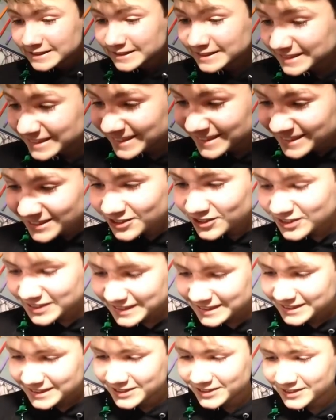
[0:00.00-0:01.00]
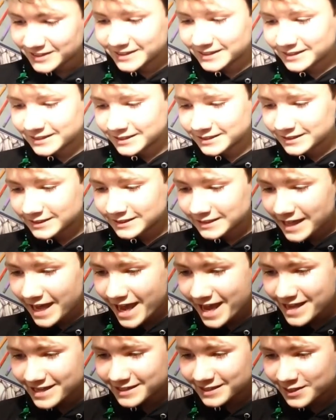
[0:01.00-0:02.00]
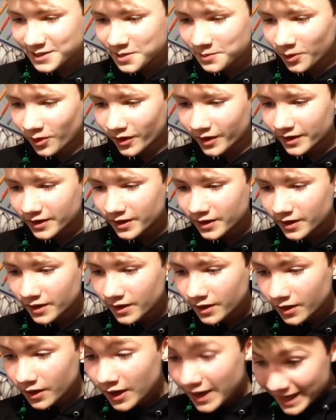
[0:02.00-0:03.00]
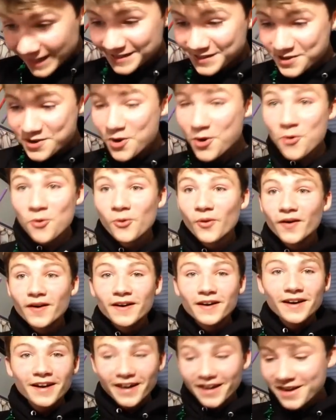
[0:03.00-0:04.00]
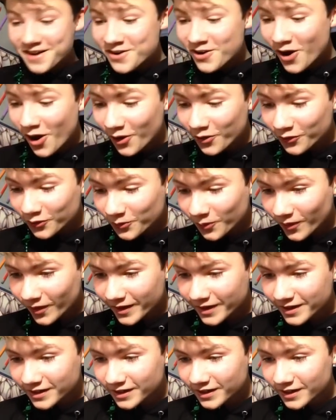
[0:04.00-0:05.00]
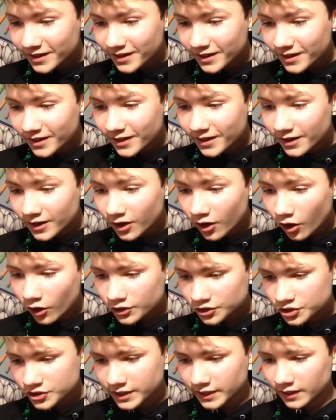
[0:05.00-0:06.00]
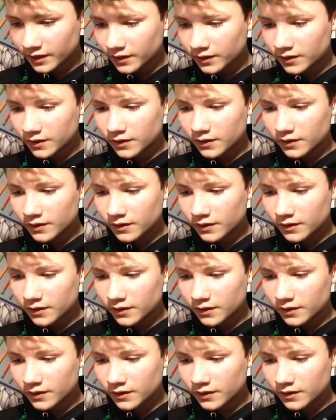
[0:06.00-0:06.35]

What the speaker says: Another icon. Yes, come on. It's new. Another one. Argentina.